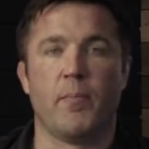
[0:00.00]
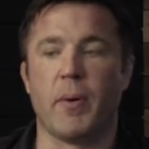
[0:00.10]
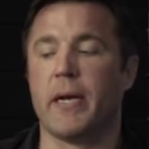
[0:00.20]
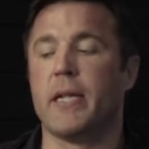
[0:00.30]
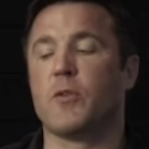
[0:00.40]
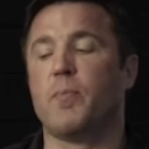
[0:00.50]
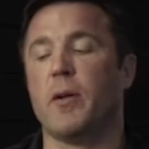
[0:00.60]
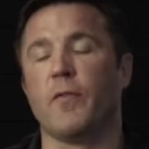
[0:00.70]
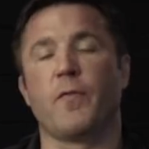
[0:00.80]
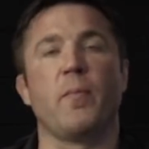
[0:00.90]
But it has
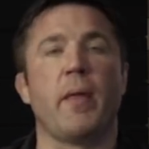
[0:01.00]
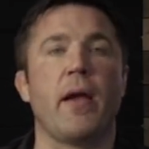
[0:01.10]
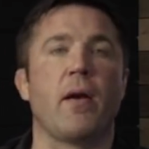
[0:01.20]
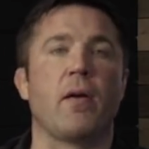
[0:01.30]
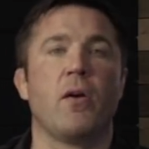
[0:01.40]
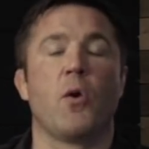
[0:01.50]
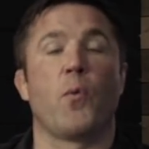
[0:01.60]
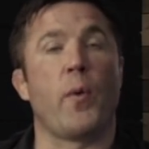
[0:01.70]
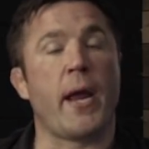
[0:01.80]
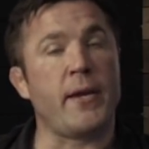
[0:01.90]
built from there.
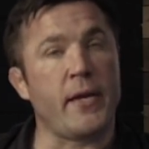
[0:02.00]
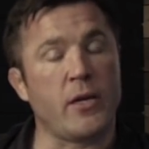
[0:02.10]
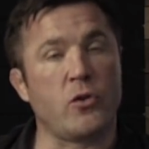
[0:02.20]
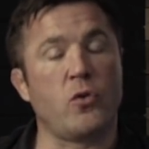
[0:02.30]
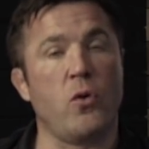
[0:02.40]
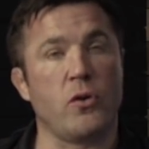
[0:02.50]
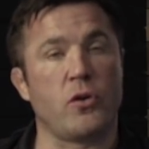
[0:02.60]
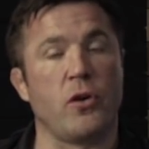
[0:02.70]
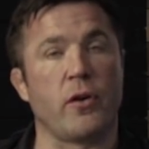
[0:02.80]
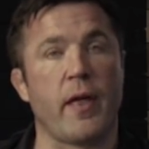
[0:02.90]
Randy Couture
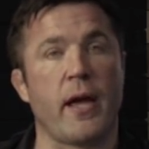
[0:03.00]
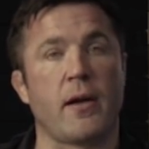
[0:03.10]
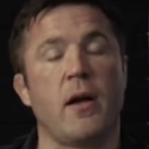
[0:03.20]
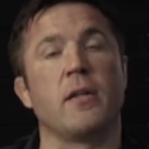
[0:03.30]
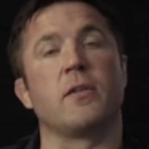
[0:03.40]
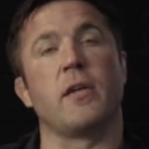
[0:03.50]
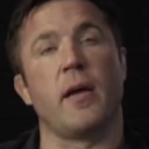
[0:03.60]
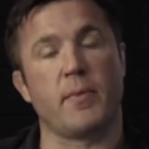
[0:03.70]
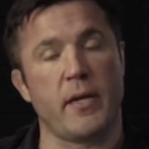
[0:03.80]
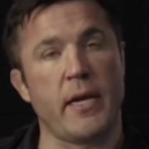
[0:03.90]
took that
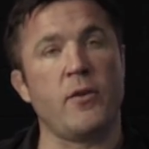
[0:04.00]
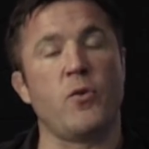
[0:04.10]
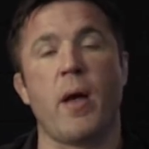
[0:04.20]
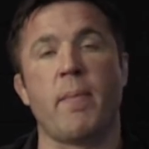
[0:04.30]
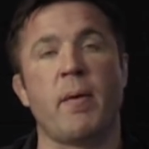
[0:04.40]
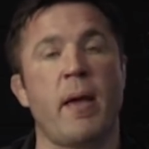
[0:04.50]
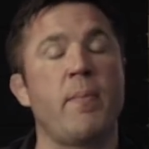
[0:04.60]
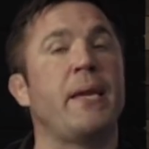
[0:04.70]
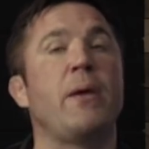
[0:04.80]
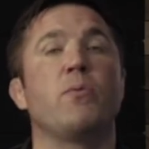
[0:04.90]
concept into
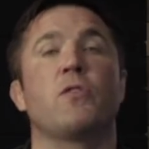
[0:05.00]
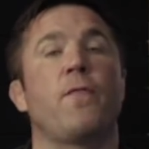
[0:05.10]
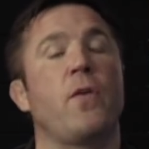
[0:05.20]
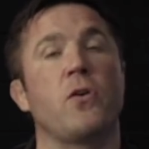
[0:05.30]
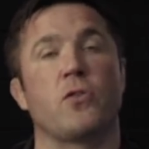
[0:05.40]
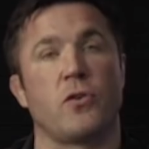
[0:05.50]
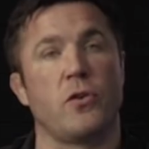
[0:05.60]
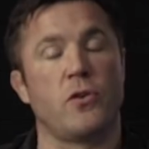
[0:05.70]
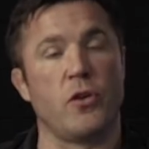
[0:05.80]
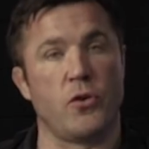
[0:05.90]
MMA, but he was the first
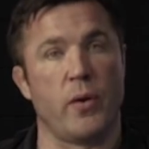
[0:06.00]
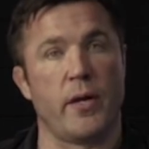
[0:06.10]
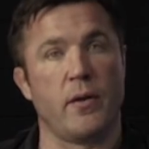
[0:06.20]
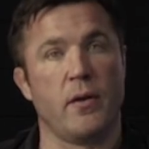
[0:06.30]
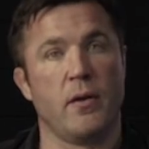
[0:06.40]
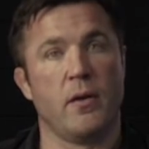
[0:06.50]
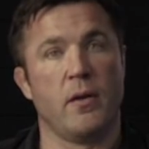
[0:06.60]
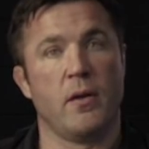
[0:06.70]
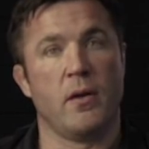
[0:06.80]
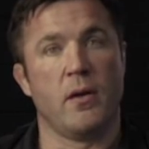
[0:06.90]
to do it.
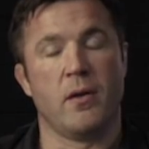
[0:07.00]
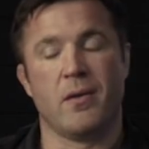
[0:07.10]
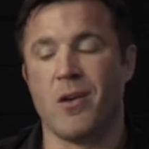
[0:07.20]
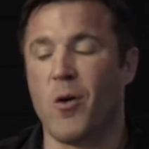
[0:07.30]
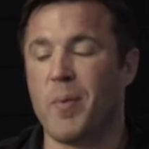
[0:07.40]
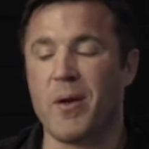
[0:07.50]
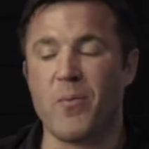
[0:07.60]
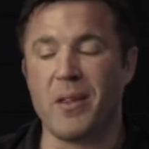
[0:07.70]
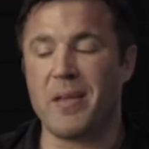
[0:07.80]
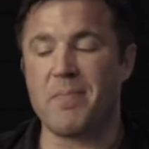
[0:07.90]
Nobody
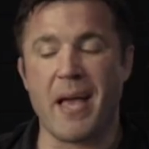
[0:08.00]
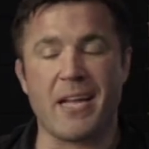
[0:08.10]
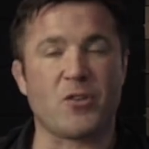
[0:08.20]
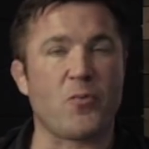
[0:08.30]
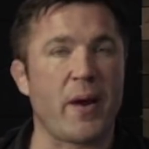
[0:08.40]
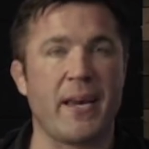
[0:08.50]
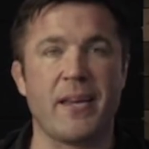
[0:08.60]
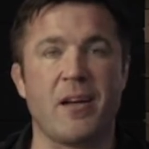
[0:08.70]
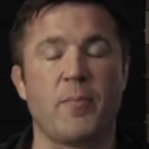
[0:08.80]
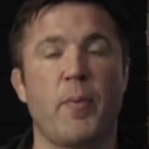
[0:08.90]
really matched
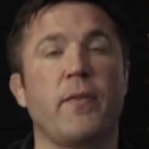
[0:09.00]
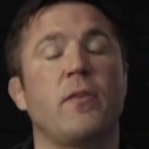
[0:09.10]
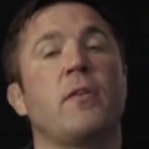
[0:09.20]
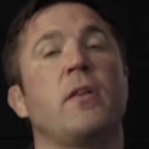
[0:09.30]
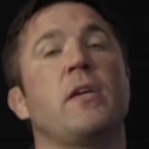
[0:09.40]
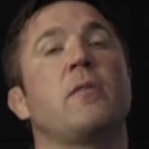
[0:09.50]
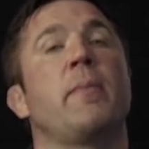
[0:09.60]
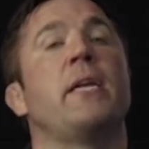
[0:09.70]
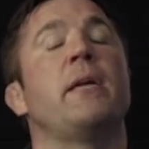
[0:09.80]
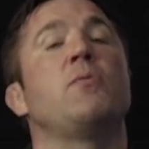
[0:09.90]
Randy on pace until a young
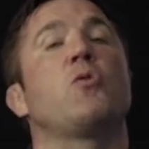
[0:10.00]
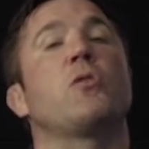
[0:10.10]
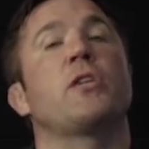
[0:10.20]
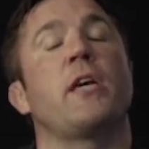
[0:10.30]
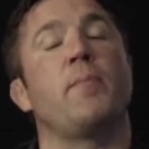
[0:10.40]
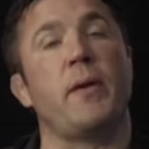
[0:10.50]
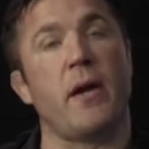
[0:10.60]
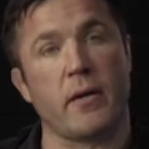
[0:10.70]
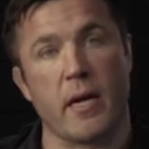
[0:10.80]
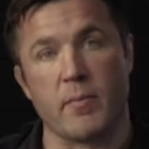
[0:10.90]
man named George St.
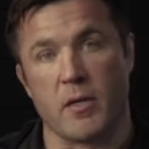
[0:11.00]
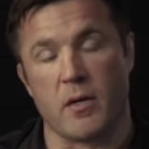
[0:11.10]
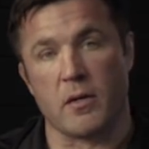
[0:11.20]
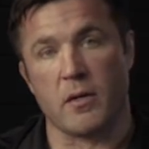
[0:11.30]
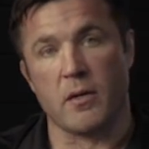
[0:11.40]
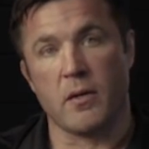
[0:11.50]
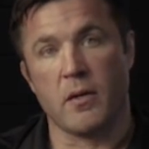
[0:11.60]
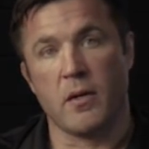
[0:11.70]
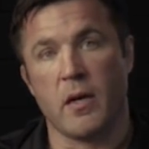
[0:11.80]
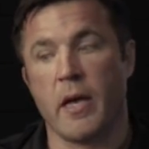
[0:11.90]
Pierre came along.
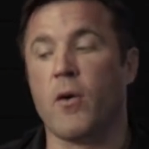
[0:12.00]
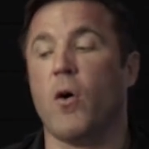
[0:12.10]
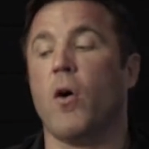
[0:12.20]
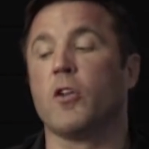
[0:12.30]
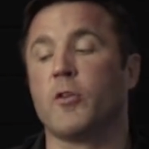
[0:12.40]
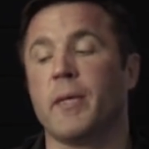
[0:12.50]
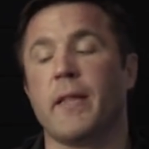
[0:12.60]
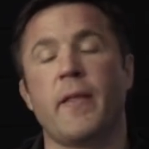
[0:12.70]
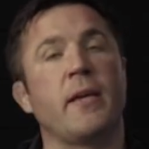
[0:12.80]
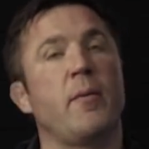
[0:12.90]
And
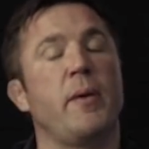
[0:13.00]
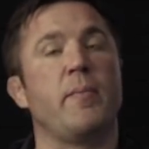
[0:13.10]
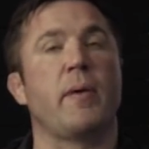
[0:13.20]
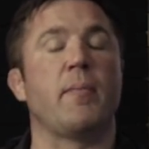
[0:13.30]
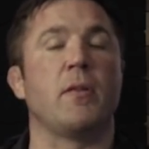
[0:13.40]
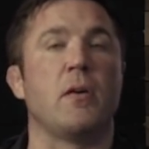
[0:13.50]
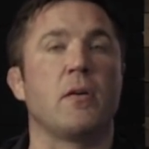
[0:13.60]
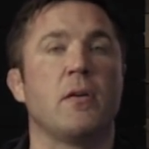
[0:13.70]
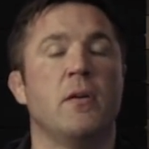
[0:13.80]
ultimately, then Khabib came along.